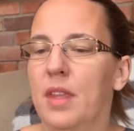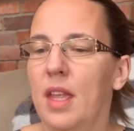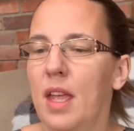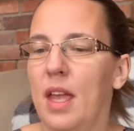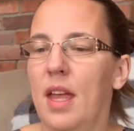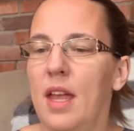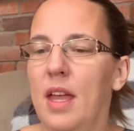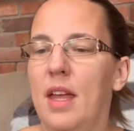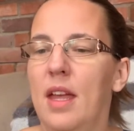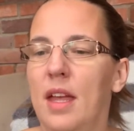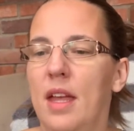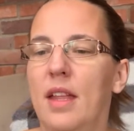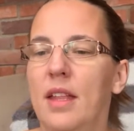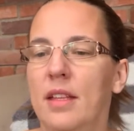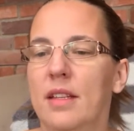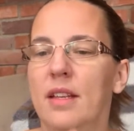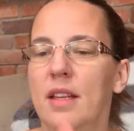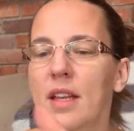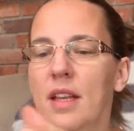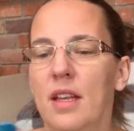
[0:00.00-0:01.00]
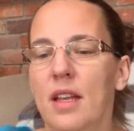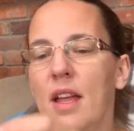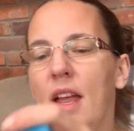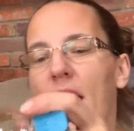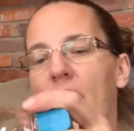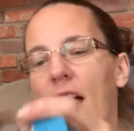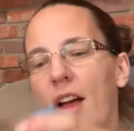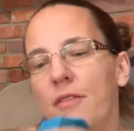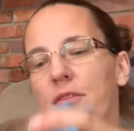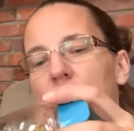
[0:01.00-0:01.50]
And
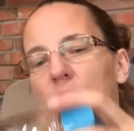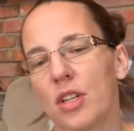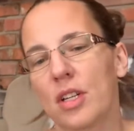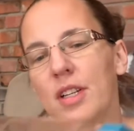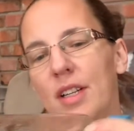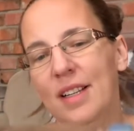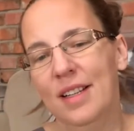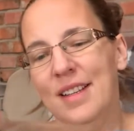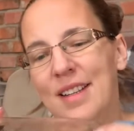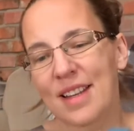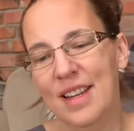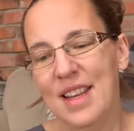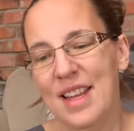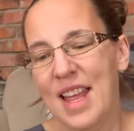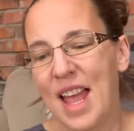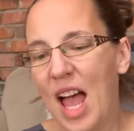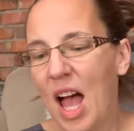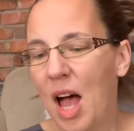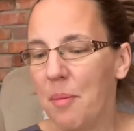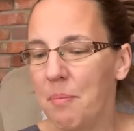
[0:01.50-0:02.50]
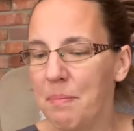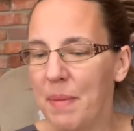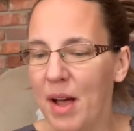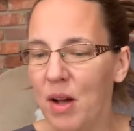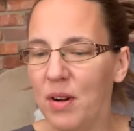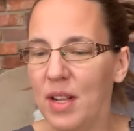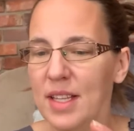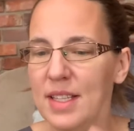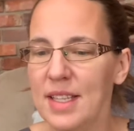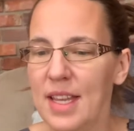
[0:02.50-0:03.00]
after
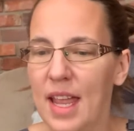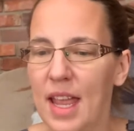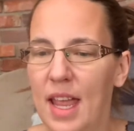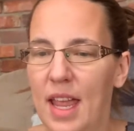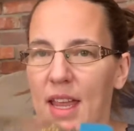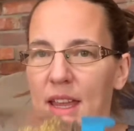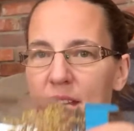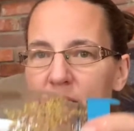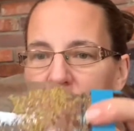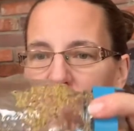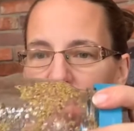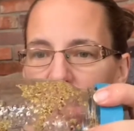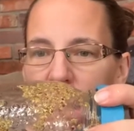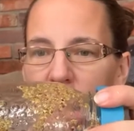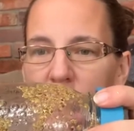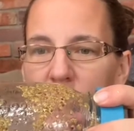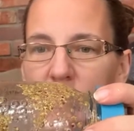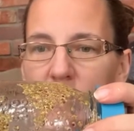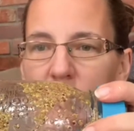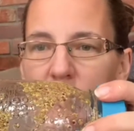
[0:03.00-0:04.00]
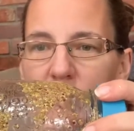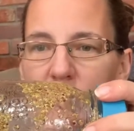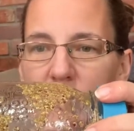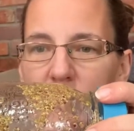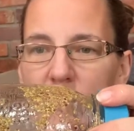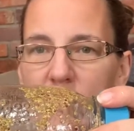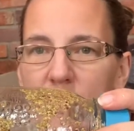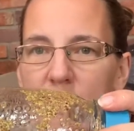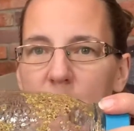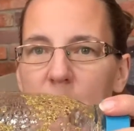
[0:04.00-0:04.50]
about a day,
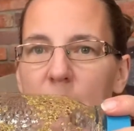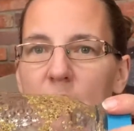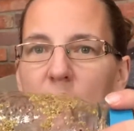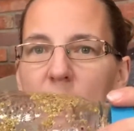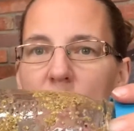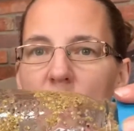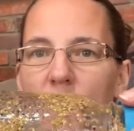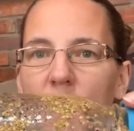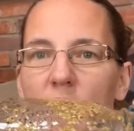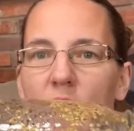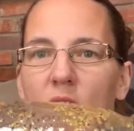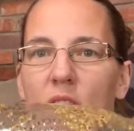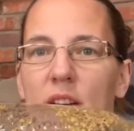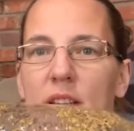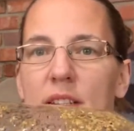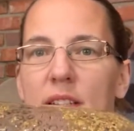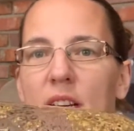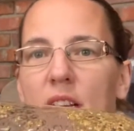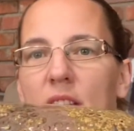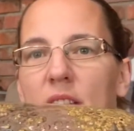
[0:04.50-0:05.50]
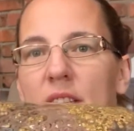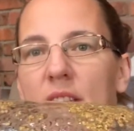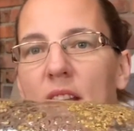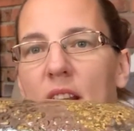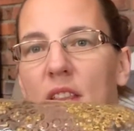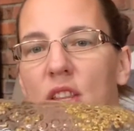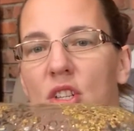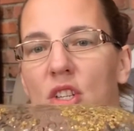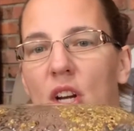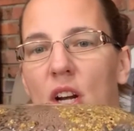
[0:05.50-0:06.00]
there they are, stuck on the side
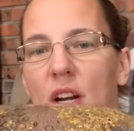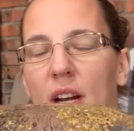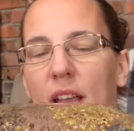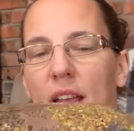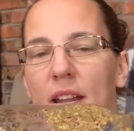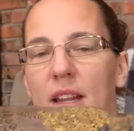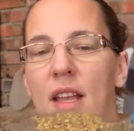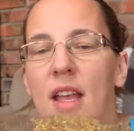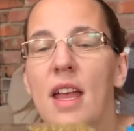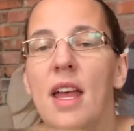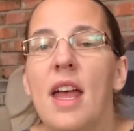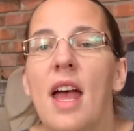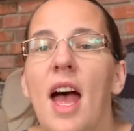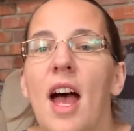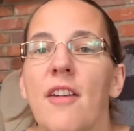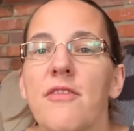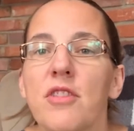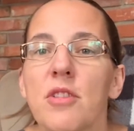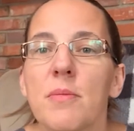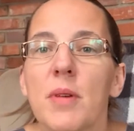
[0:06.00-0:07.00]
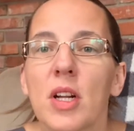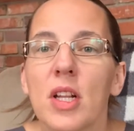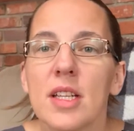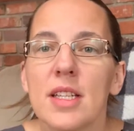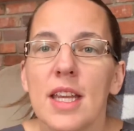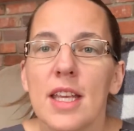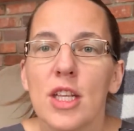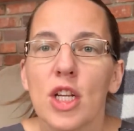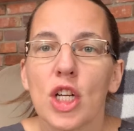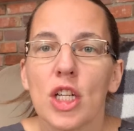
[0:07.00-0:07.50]
of the jar again. After about a
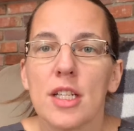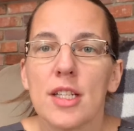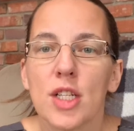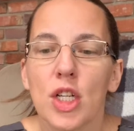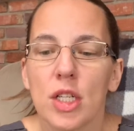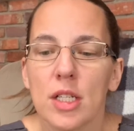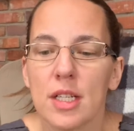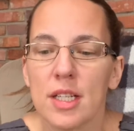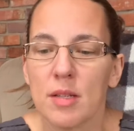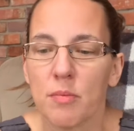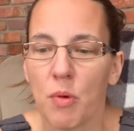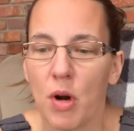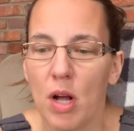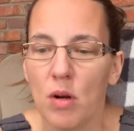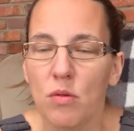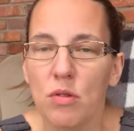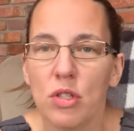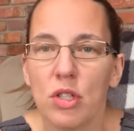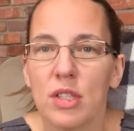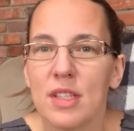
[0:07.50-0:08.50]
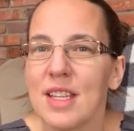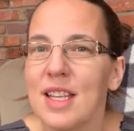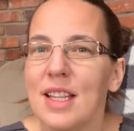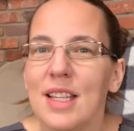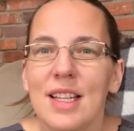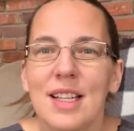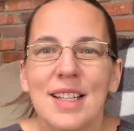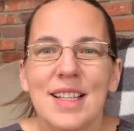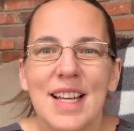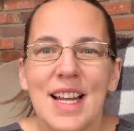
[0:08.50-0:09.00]
day, they're going to start to sprout. You'll see
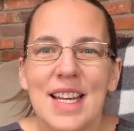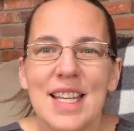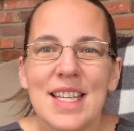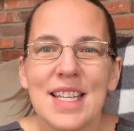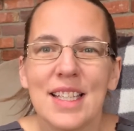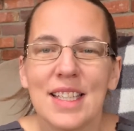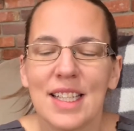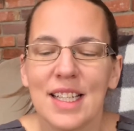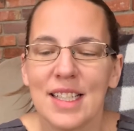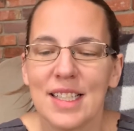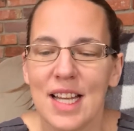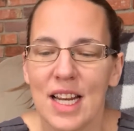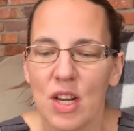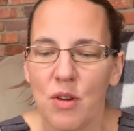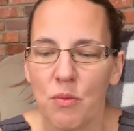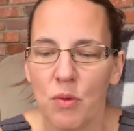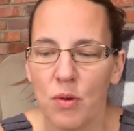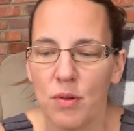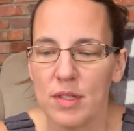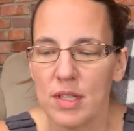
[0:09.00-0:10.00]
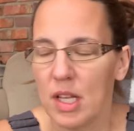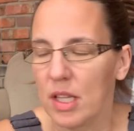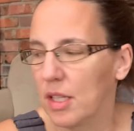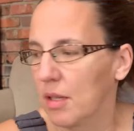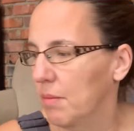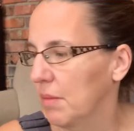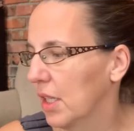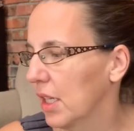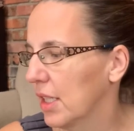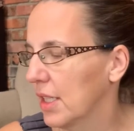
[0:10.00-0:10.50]
little tiny roots on
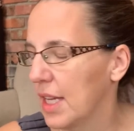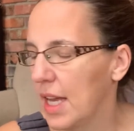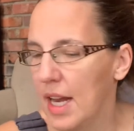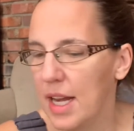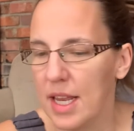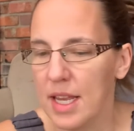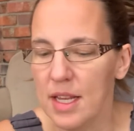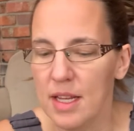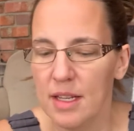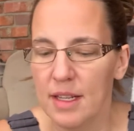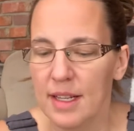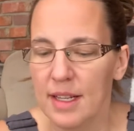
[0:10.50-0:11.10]
them, little tiny